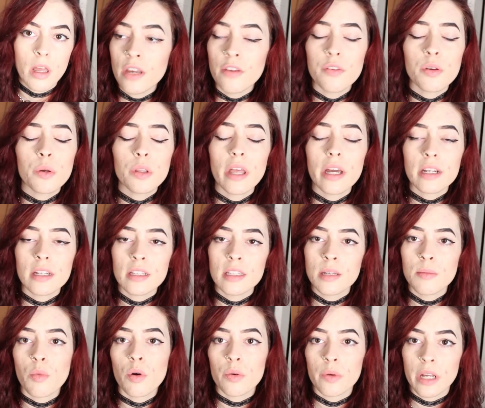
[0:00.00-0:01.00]
If you would like to see
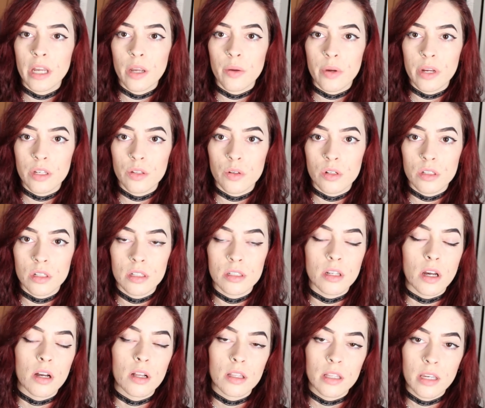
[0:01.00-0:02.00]
more rigging resources,
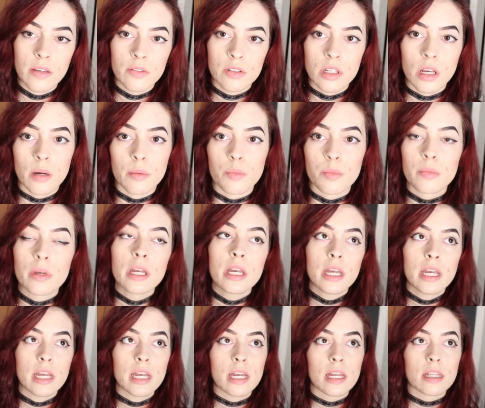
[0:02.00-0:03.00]
I'll leave some
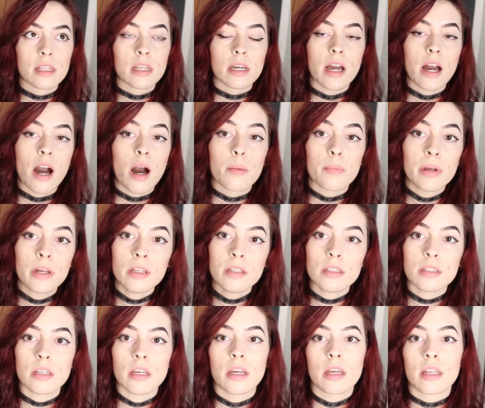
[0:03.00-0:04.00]
in the
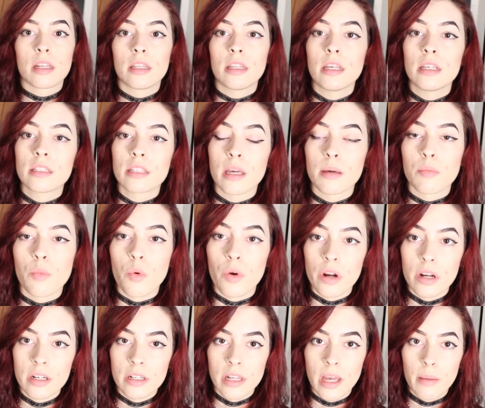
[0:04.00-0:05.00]
comments, and these get more
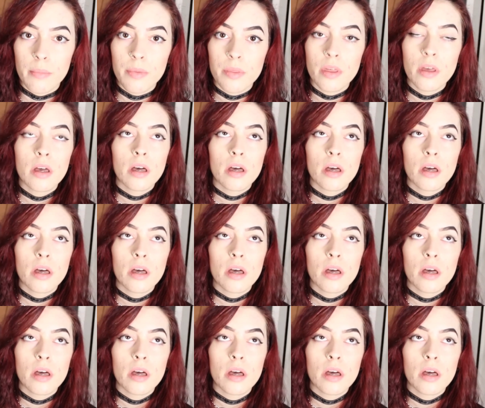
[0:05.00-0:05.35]
in-depth